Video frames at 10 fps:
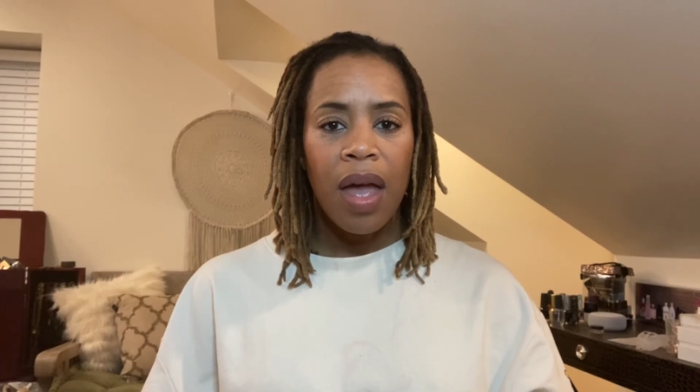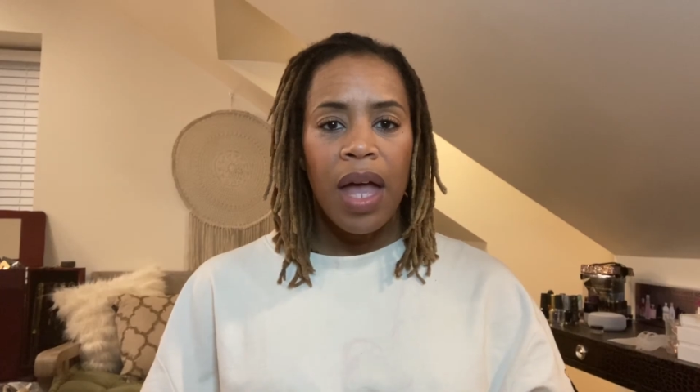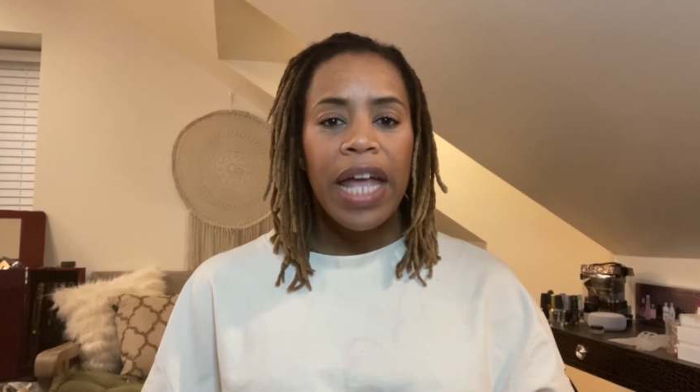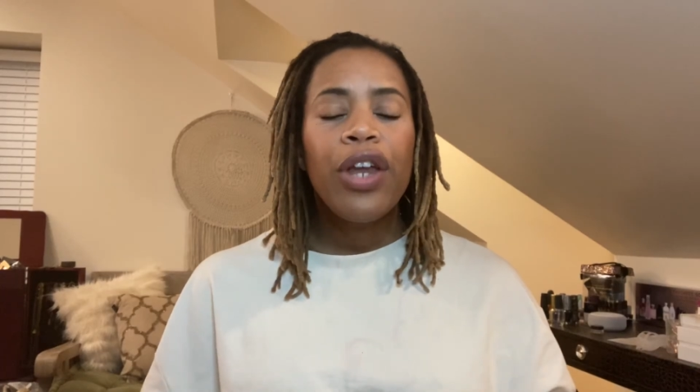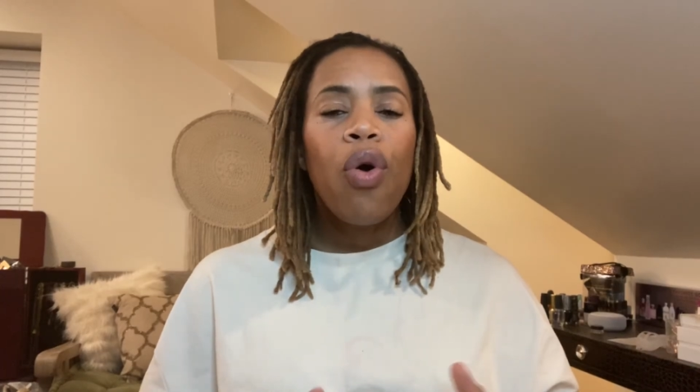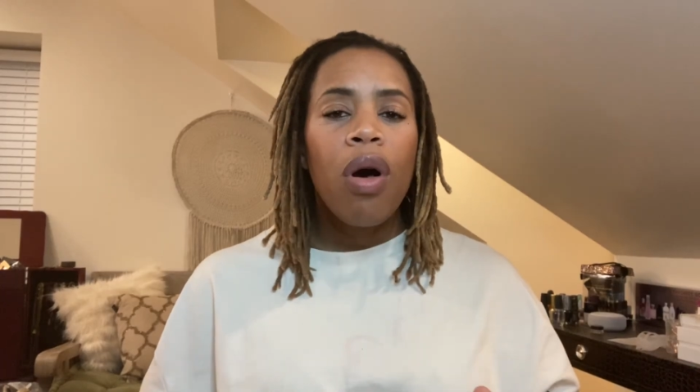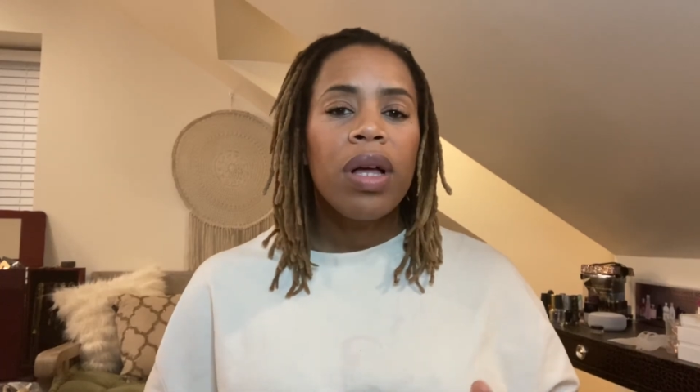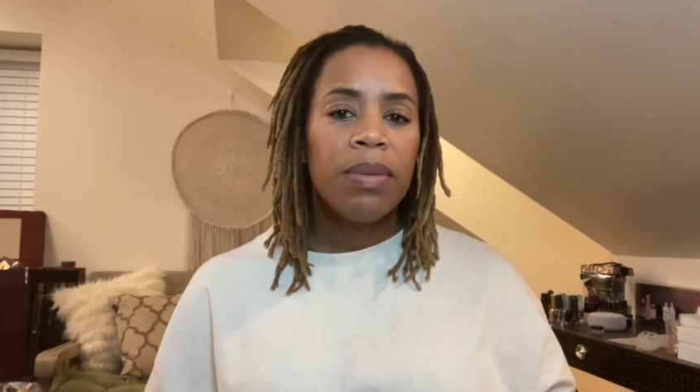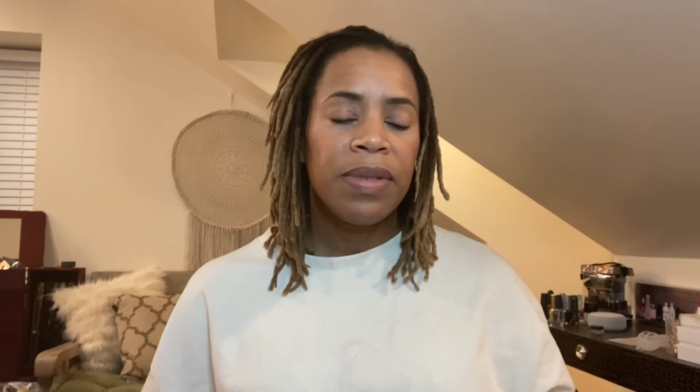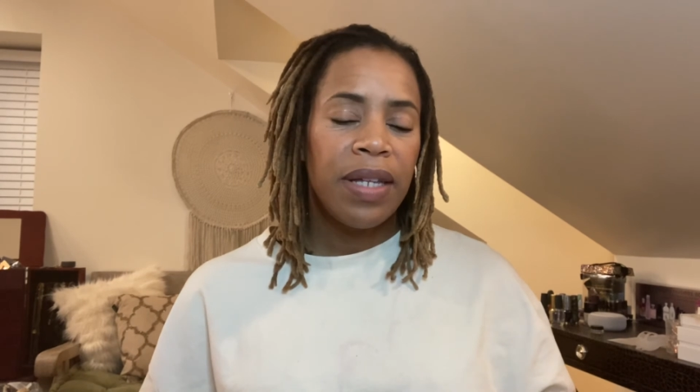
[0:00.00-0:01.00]
It all
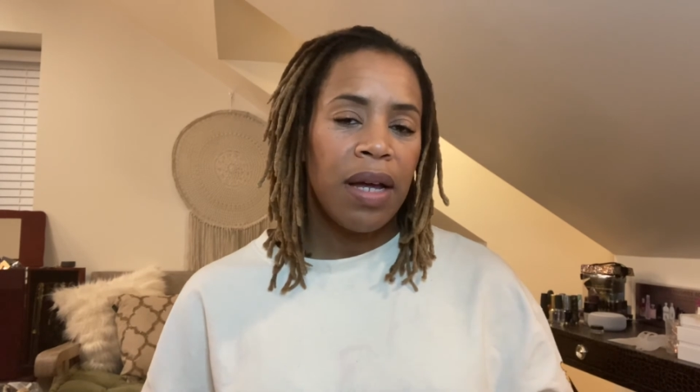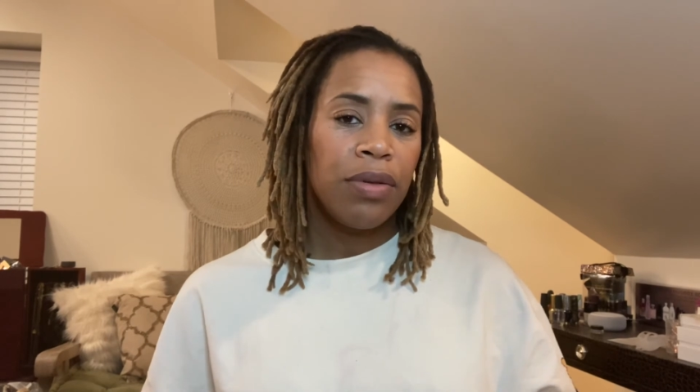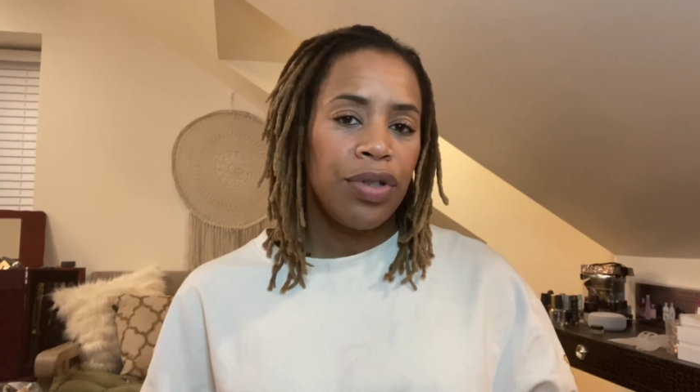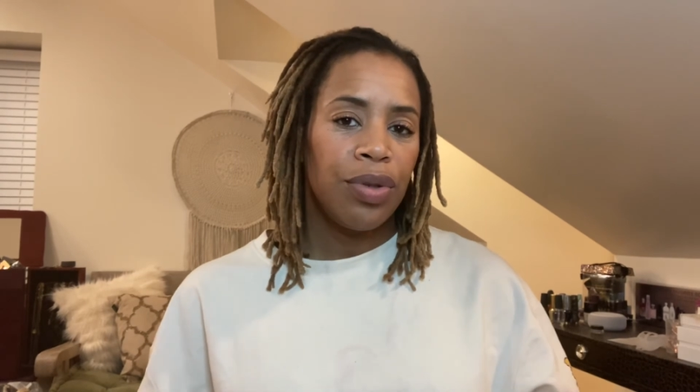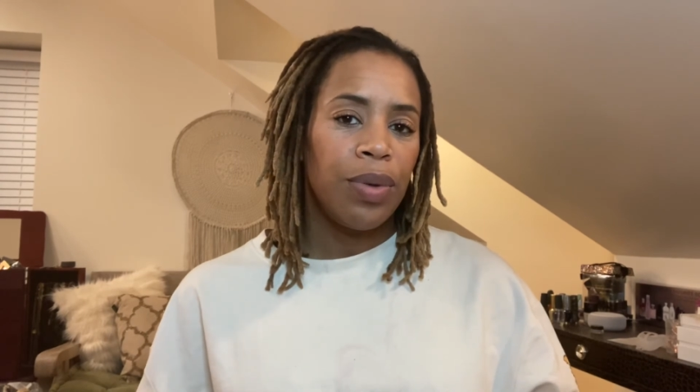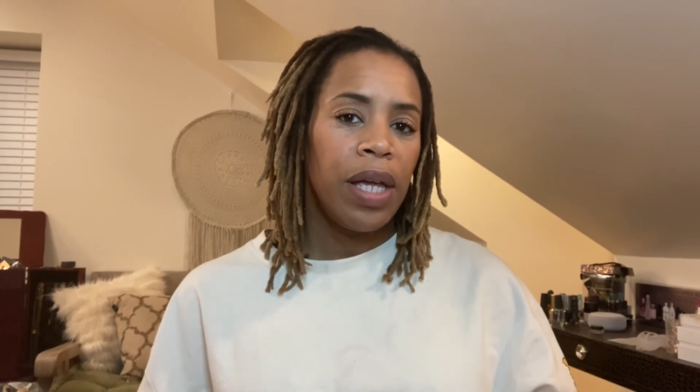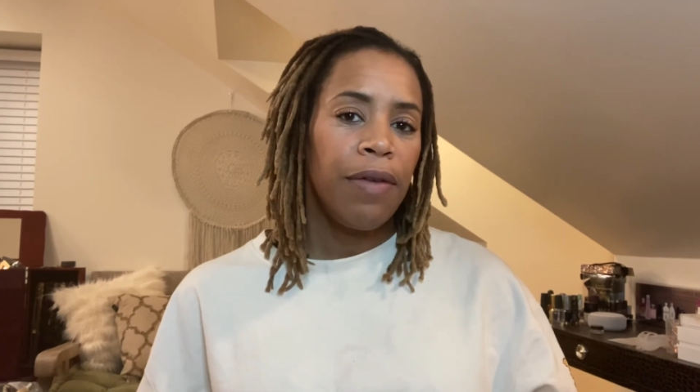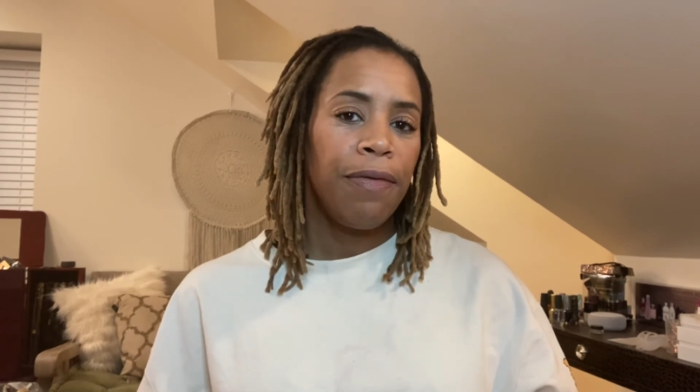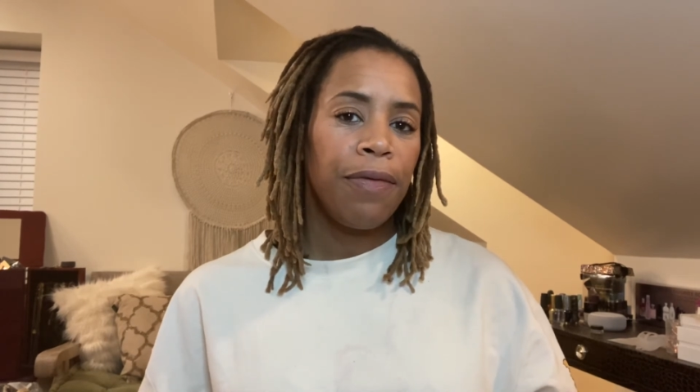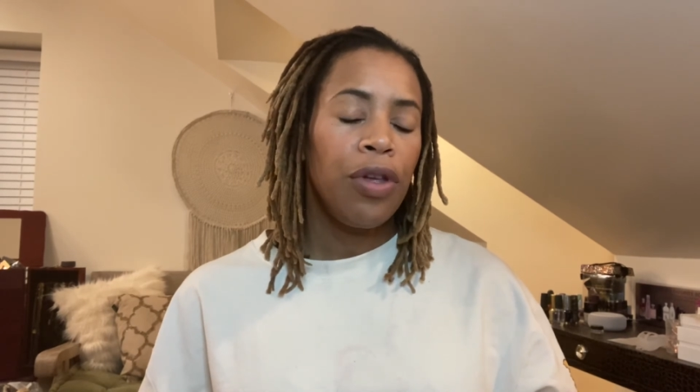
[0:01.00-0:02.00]
comes down to
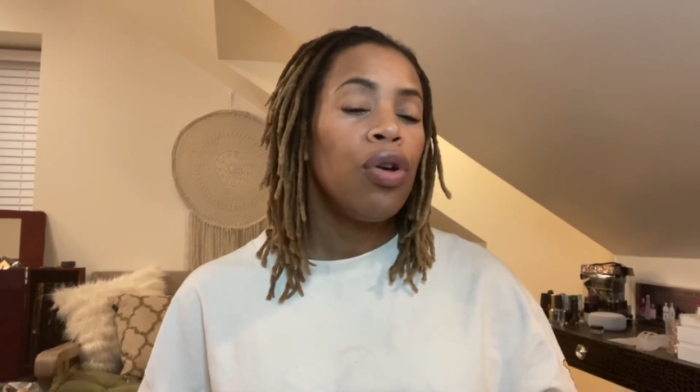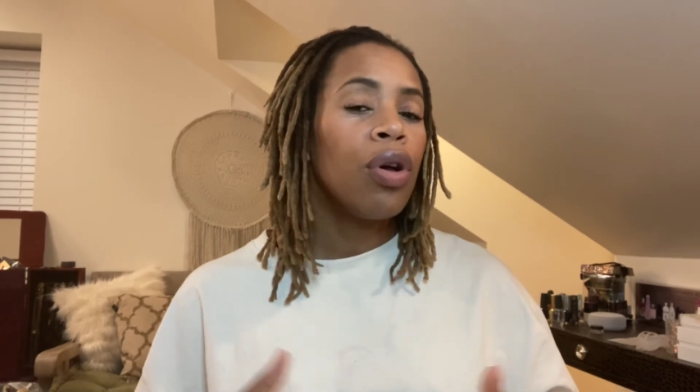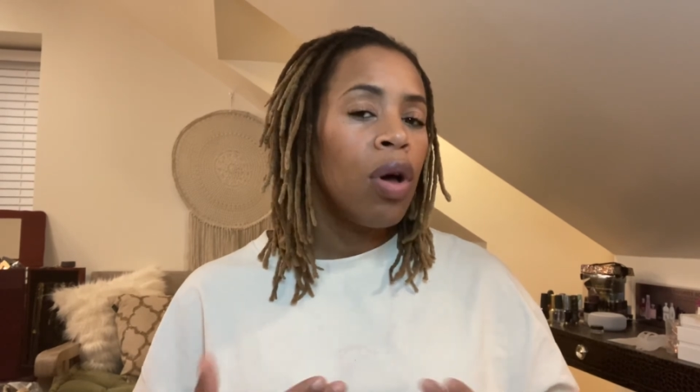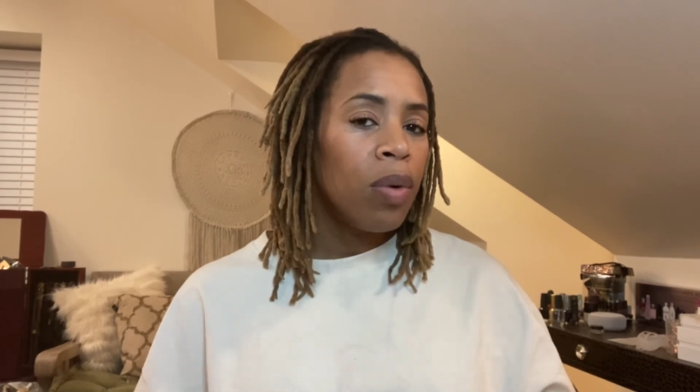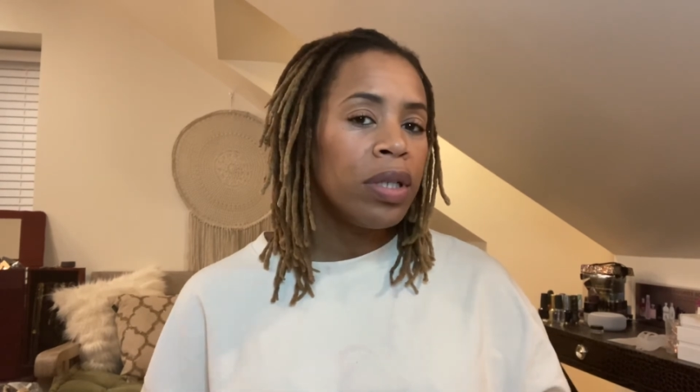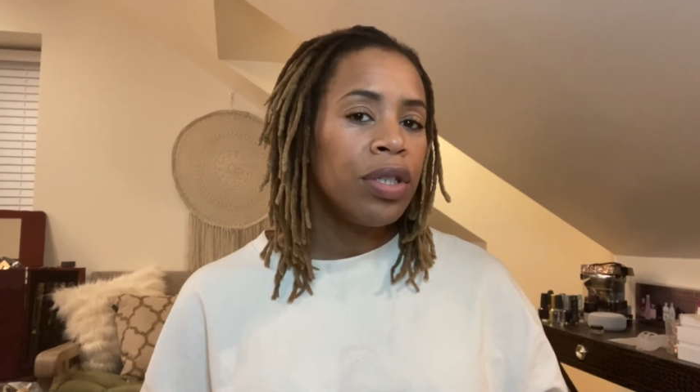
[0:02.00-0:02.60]
if you're going